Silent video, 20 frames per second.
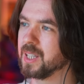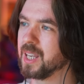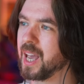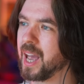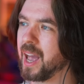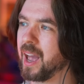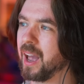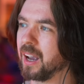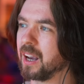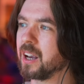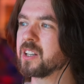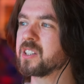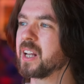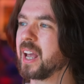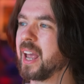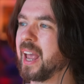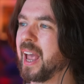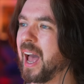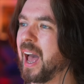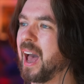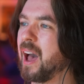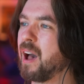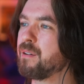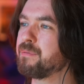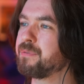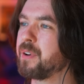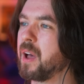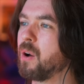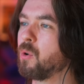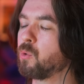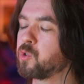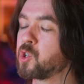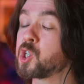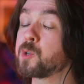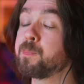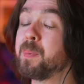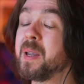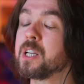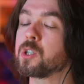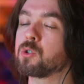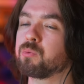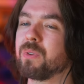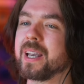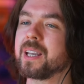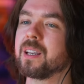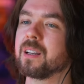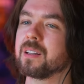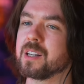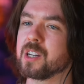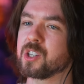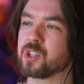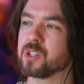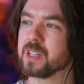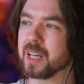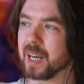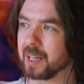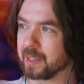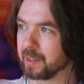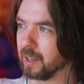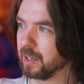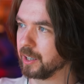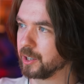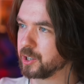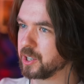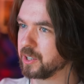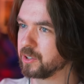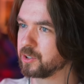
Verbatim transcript: Yeah, because they have speech recognition technology.